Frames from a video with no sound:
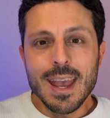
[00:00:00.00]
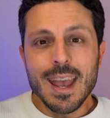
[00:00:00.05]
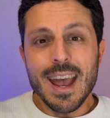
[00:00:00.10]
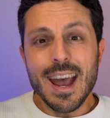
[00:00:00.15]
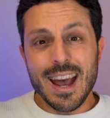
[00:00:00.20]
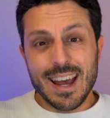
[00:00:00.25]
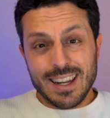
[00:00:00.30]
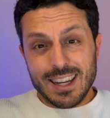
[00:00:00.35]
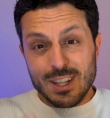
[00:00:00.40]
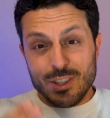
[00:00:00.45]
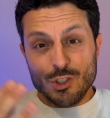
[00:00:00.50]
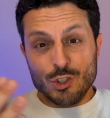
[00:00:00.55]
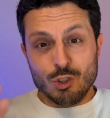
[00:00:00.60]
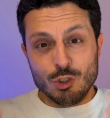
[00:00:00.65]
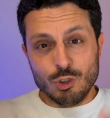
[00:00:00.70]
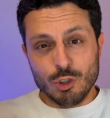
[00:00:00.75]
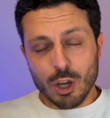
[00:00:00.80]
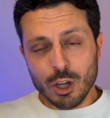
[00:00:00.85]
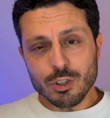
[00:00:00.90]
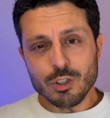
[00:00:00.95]
And it's
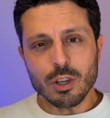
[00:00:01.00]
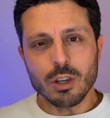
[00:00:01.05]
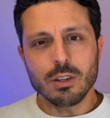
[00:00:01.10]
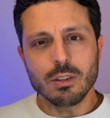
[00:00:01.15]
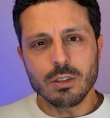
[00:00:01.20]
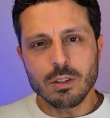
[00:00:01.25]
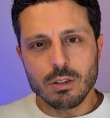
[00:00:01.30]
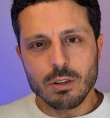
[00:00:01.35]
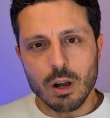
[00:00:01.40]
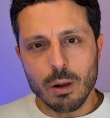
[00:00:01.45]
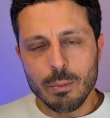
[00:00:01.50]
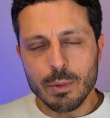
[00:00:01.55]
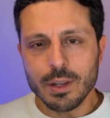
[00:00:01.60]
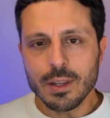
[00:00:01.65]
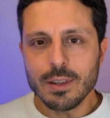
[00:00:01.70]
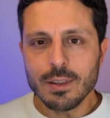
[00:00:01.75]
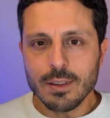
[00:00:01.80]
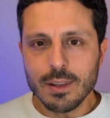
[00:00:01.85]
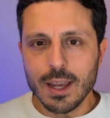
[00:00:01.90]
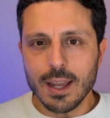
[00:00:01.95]
not
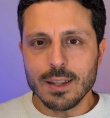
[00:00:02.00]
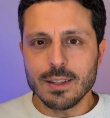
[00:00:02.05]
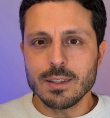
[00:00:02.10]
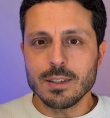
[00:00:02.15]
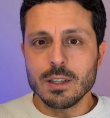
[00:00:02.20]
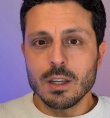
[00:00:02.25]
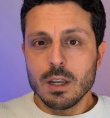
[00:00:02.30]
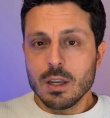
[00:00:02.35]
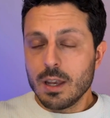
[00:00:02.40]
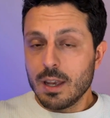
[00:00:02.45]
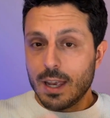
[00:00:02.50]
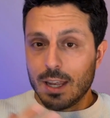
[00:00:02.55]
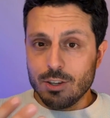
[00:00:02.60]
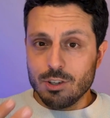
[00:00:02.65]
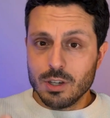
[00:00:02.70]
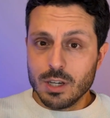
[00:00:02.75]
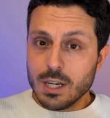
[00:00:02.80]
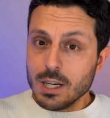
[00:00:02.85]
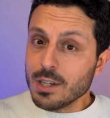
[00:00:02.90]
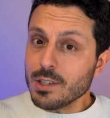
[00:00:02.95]
uncommon that
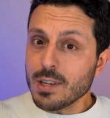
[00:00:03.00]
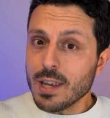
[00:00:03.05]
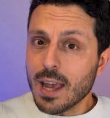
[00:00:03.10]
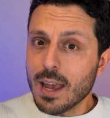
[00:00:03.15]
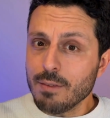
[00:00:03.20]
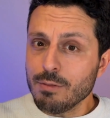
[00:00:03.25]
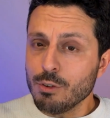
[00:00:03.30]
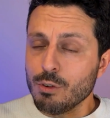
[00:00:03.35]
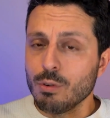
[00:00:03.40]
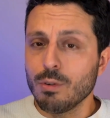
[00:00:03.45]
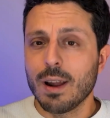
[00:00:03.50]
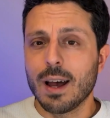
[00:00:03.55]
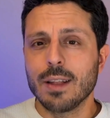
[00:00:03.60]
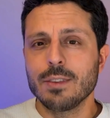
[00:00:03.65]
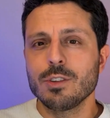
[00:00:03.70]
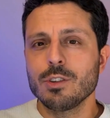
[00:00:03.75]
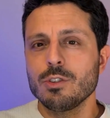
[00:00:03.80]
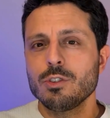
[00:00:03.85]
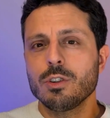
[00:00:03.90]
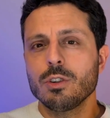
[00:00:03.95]
engineers have
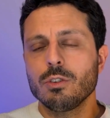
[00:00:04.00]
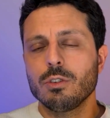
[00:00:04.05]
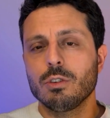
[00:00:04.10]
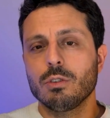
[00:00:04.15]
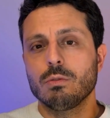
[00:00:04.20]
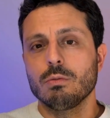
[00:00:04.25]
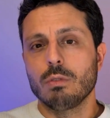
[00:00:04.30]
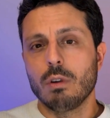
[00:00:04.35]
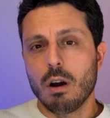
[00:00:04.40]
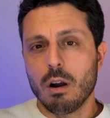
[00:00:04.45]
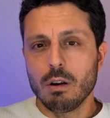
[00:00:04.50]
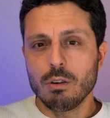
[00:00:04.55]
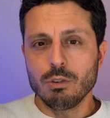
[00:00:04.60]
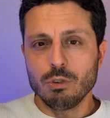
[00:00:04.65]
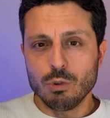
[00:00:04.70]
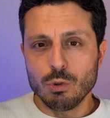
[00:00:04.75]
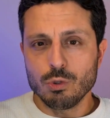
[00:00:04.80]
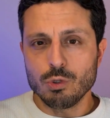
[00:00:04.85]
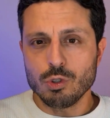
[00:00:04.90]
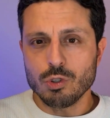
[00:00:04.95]
granted the wrong
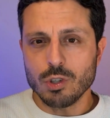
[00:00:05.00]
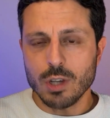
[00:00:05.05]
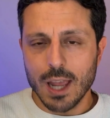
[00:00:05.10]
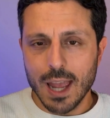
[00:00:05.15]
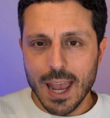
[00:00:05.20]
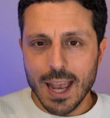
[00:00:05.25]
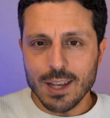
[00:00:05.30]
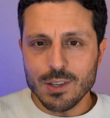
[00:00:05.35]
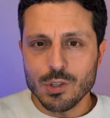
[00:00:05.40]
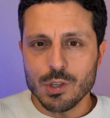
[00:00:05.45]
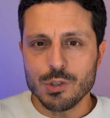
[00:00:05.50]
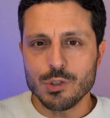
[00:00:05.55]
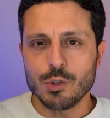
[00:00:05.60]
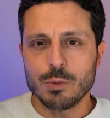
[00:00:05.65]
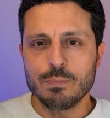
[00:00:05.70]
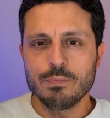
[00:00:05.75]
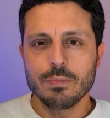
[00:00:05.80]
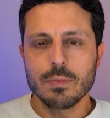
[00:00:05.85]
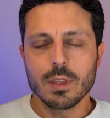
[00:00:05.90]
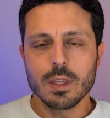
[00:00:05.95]
users access.
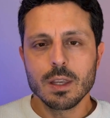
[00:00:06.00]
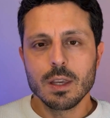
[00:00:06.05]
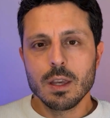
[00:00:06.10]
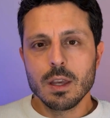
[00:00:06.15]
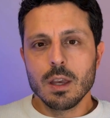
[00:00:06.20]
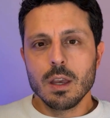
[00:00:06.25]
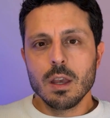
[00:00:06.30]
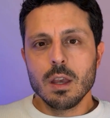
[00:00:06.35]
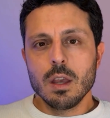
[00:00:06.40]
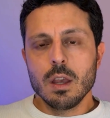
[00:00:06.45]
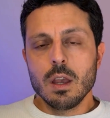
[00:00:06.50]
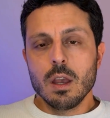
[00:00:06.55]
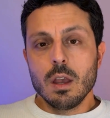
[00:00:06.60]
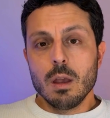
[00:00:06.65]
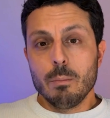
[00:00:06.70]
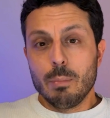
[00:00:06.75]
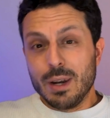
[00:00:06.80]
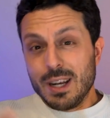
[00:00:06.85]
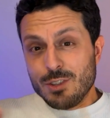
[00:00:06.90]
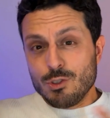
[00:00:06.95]

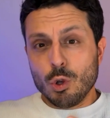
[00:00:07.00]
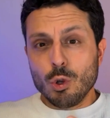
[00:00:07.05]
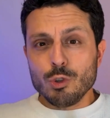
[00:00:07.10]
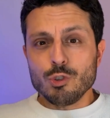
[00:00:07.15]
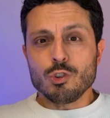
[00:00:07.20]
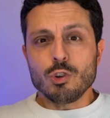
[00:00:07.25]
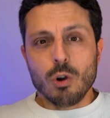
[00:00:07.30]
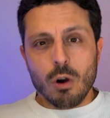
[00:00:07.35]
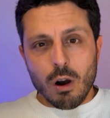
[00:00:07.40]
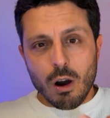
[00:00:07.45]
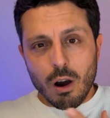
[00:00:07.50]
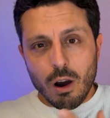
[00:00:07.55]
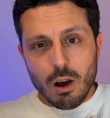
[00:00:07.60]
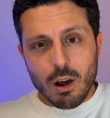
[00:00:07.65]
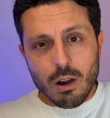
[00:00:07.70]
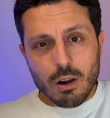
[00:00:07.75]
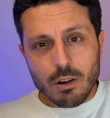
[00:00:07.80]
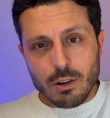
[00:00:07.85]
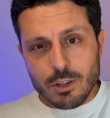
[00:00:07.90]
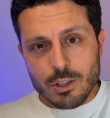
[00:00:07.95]
But it's also
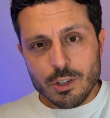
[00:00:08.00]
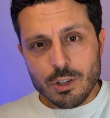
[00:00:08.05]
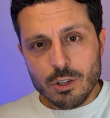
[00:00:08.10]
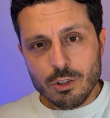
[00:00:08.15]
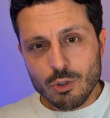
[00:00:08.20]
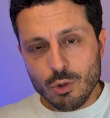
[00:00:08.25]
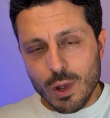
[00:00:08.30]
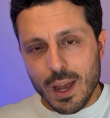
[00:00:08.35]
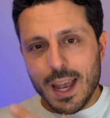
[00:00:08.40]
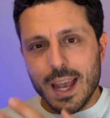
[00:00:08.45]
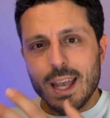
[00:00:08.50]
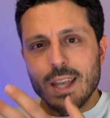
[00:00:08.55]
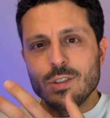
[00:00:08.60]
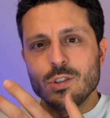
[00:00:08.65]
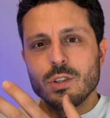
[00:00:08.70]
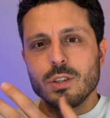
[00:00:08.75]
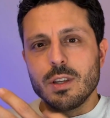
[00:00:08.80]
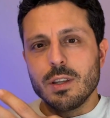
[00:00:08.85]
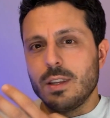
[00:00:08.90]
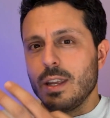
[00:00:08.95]
hard to
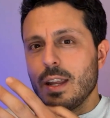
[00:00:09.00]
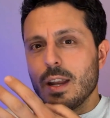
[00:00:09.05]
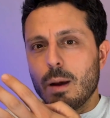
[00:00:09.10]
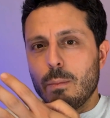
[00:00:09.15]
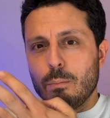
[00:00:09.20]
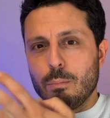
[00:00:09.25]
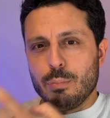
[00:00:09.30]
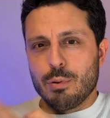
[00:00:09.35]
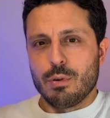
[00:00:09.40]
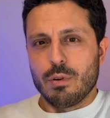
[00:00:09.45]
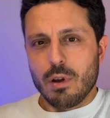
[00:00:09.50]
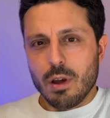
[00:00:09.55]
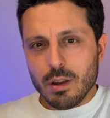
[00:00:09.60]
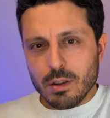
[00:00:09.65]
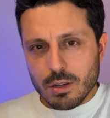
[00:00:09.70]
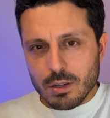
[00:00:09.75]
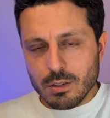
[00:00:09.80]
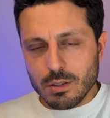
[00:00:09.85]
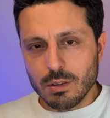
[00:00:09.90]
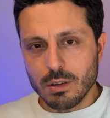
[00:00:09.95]
ask the data
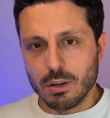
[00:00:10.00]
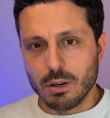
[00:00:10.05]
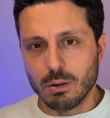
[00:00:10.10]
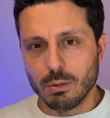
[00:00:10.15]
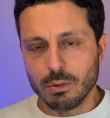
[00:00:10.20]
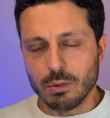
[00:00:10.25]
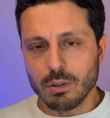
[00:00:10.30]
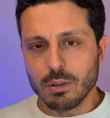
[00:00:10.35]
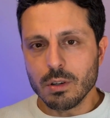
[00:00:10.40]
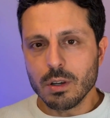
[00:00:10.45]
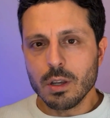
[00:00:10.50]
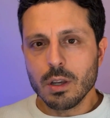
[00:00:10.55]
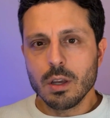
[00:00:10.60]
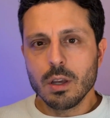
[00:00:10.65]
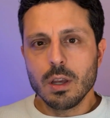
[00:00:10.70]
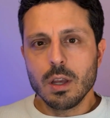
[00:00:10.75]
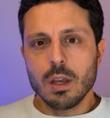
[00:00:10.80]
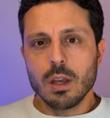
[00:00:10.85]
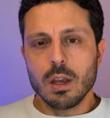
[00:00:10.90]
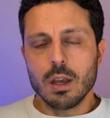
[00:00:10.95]
product owner
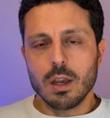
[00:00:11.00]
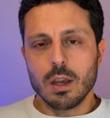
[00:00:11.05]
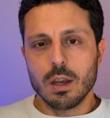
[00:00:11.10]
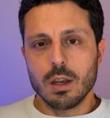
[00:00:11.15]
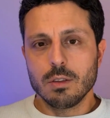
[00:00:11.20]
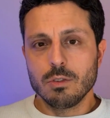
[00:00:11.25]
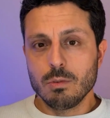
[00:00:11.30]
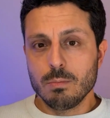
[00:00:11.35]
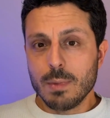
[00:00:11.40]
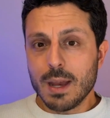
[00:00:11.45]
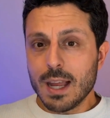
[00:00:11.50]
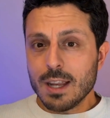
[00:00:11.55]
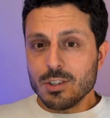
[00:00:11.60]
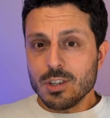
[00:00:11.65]
to manage